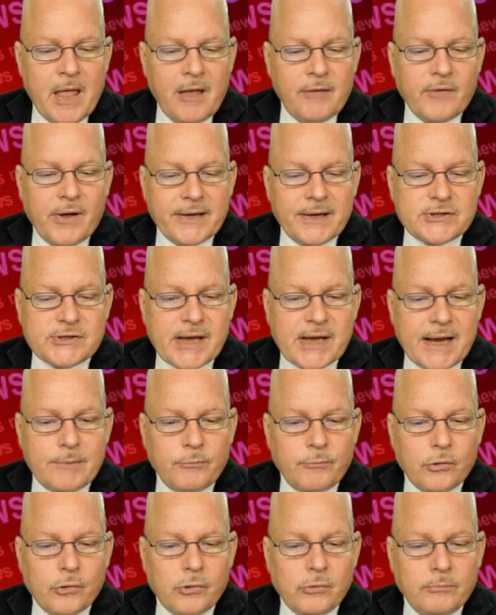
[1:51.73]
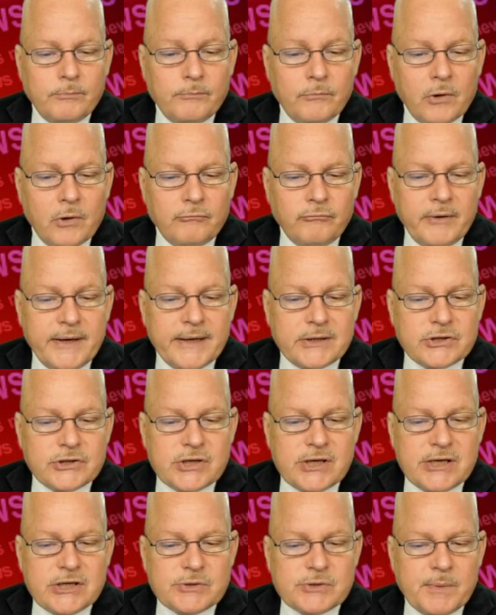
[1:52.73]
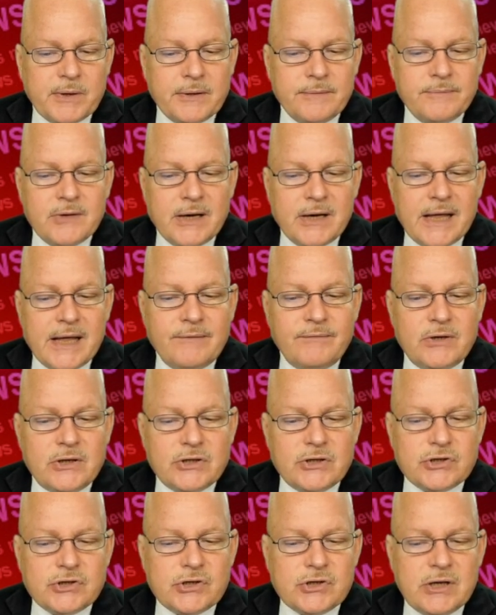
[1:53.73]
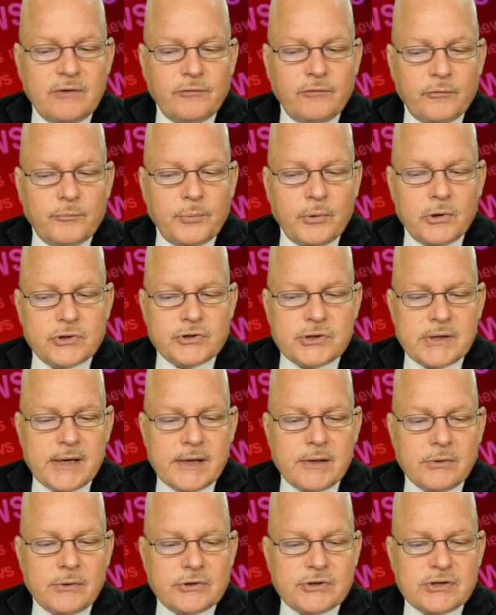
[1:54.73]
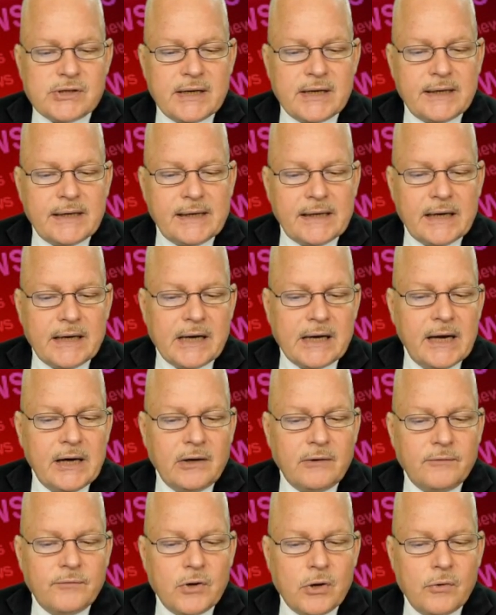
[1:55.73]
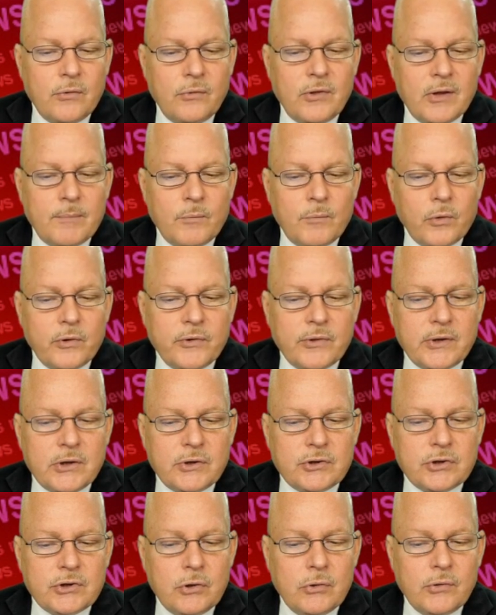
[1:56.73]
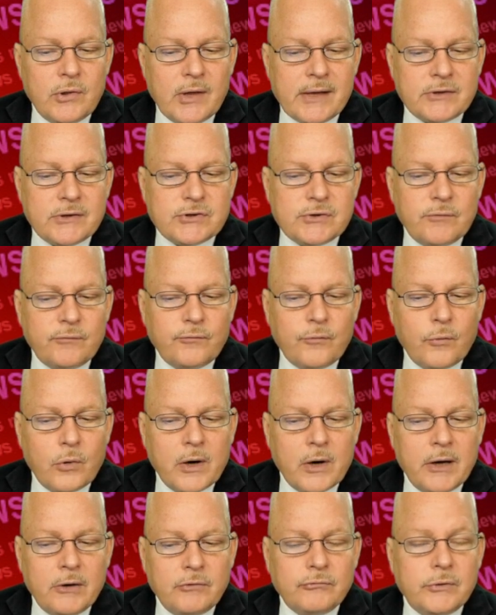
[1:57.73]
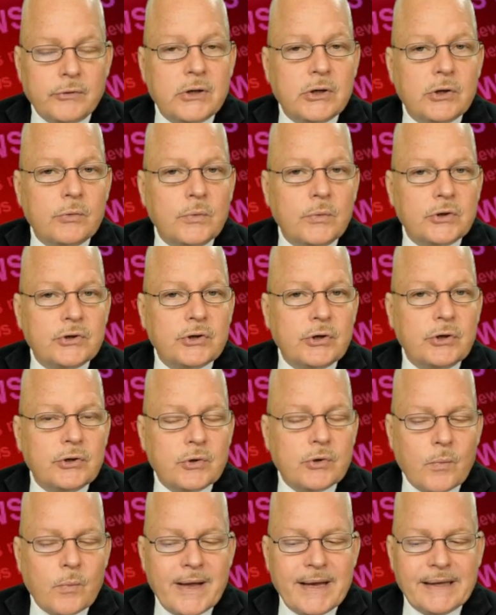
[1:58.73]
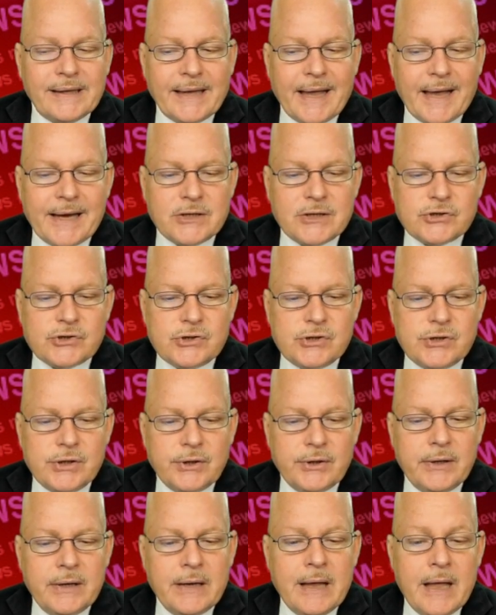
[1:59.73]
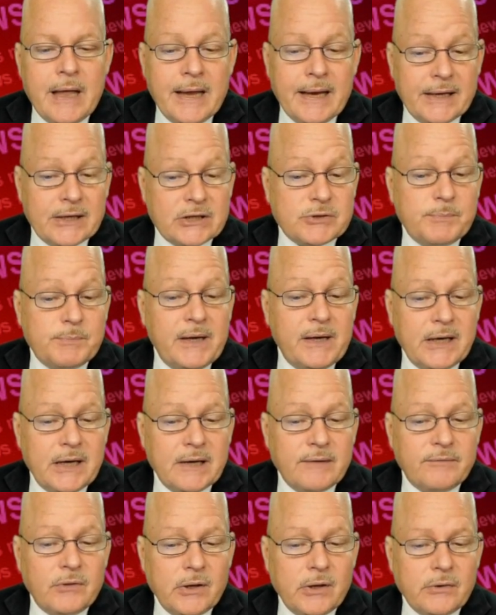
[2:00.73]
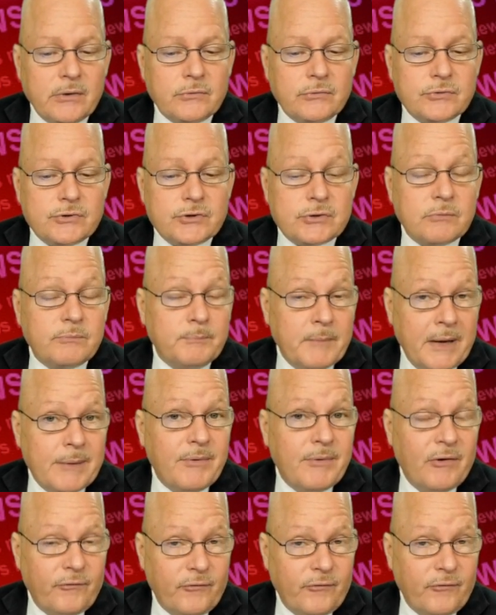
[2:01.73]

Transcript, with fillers: Vice Admiral Rick Cheeseman, the Navy's chief of personnel, said in an interview that more than 2,400 who were turned away last year, as many of those, maybe